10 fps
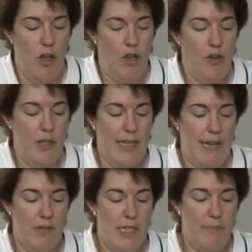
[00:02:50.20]
You can
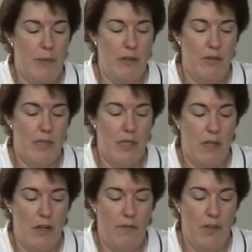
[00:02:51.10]
now dispose
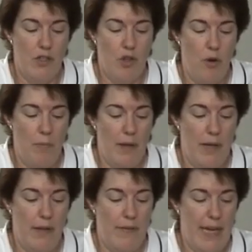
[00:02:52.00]
of the top
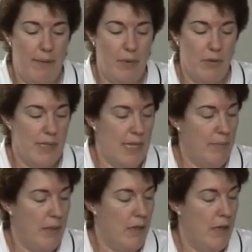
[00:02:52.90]
and the ampule
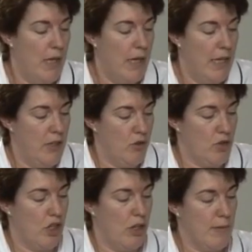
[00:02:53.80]
snapper in your
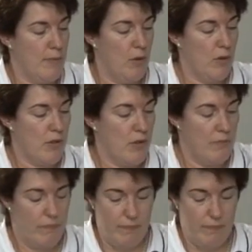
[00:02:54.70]
sharps box.